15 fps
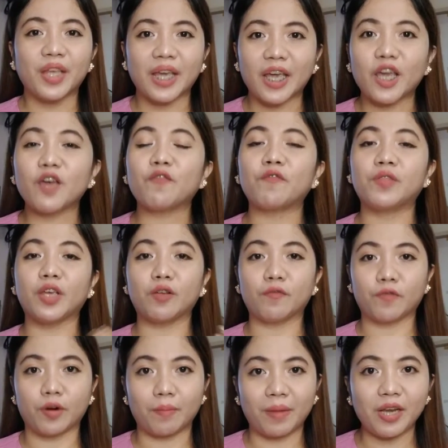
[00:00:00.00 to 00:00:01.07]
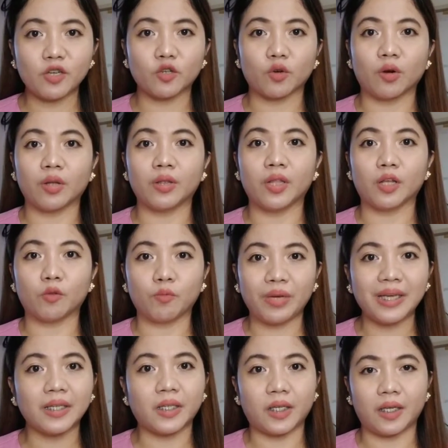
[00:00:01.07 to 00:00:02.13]
if the information that
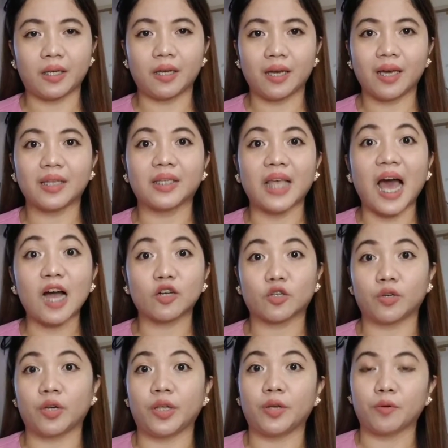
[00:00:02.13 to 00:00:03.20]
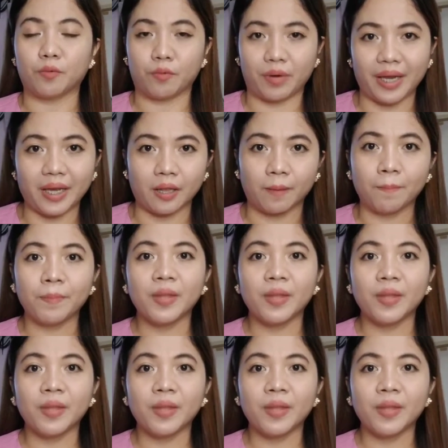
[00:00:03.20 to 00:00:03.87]
we see is actually real.